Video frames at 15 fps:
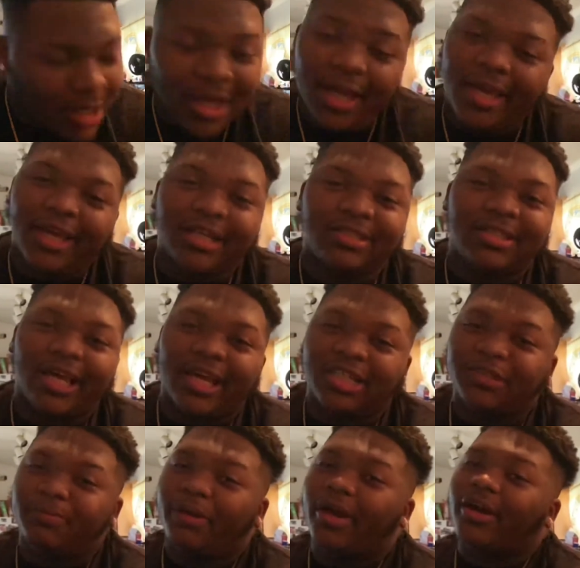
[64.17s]
his
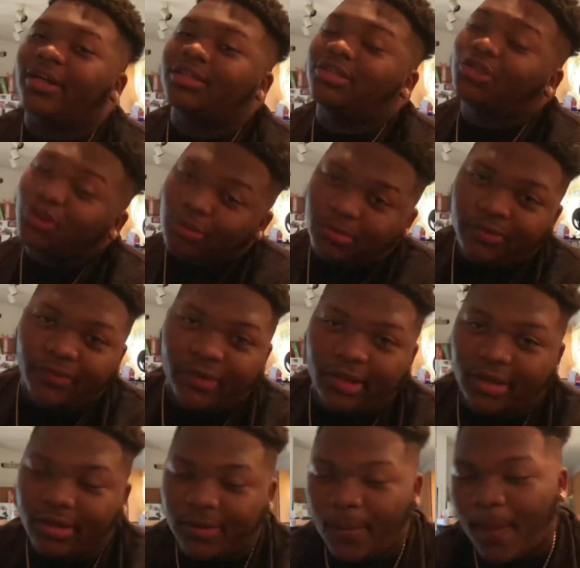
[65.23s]
name's Barry
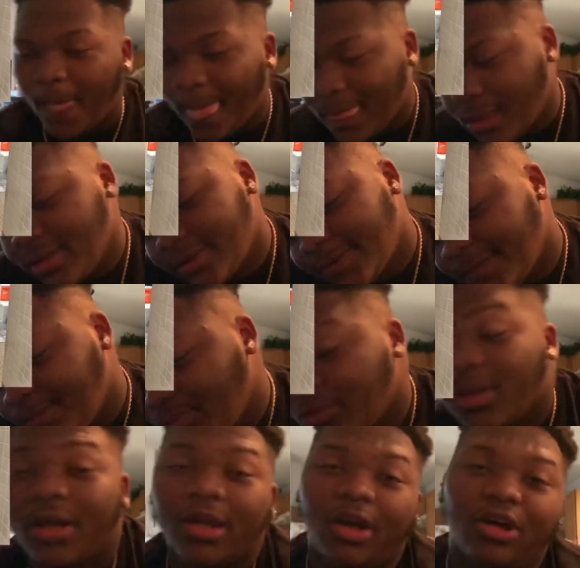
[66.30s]
Doomsville.
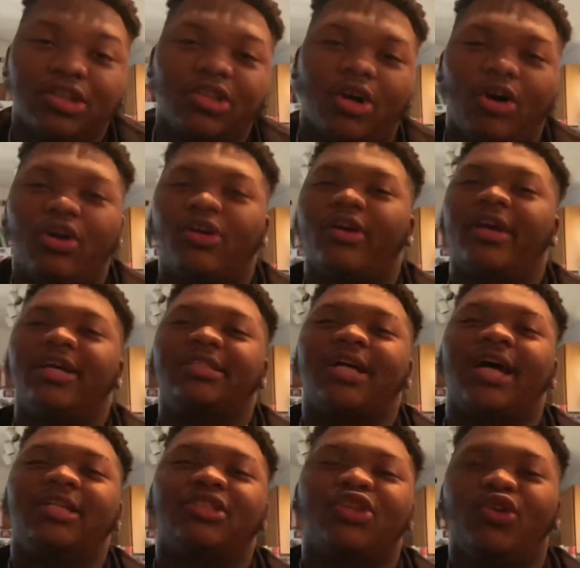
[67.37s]
He goes to Oak Ridge
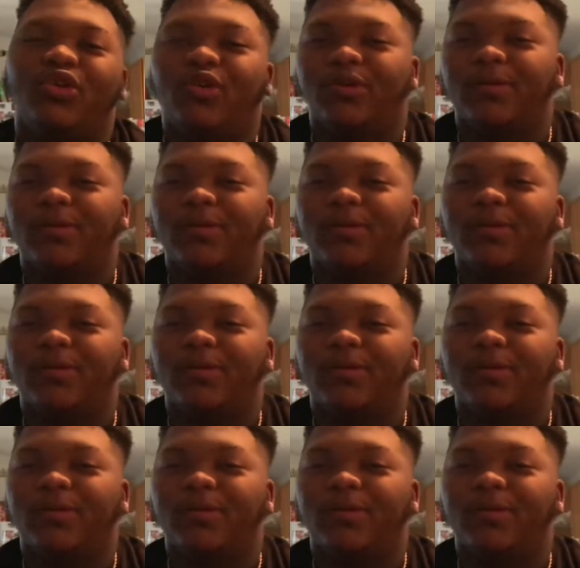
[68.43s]
High School.